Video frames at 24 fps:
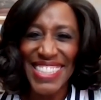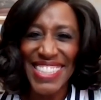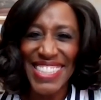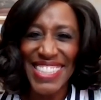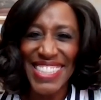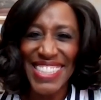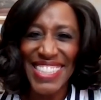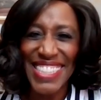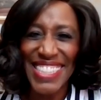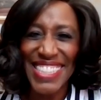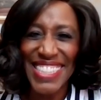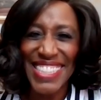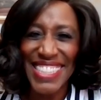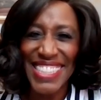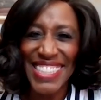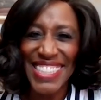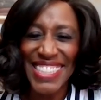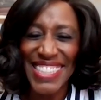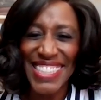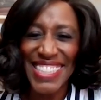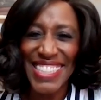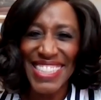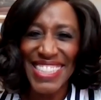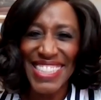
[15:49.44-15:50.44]

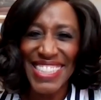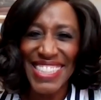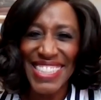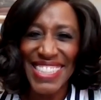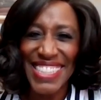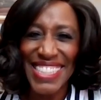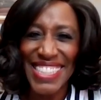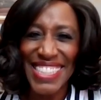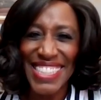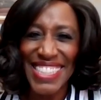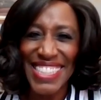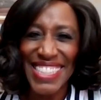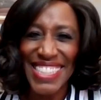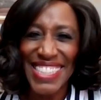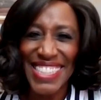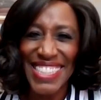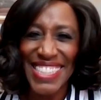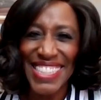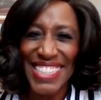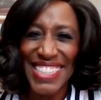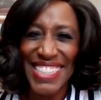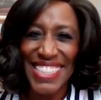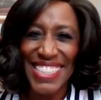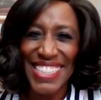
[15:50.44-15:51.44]

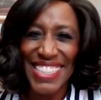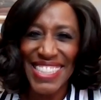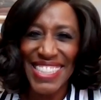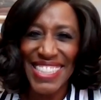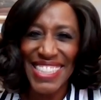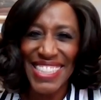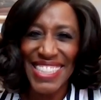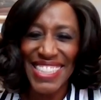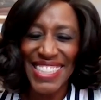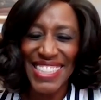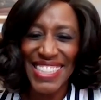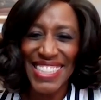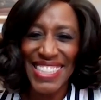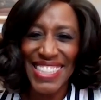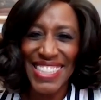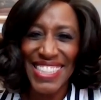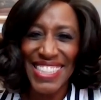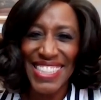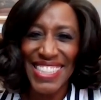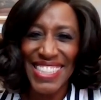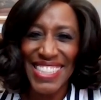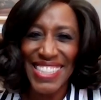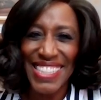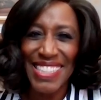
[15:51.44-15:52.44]

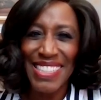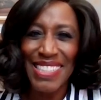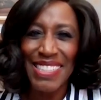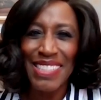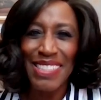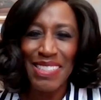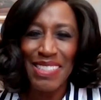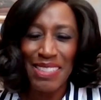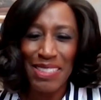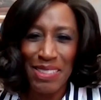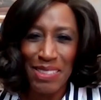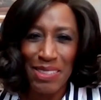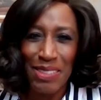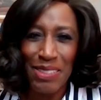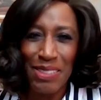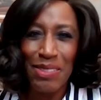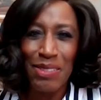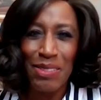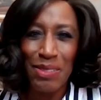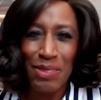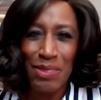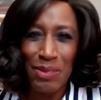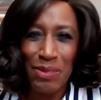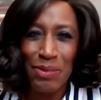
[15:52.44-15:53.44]

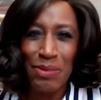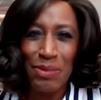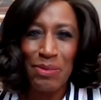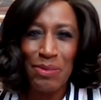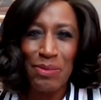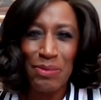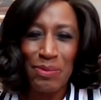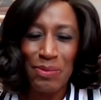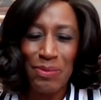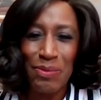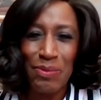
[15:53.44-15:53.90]
This person isn't speaking.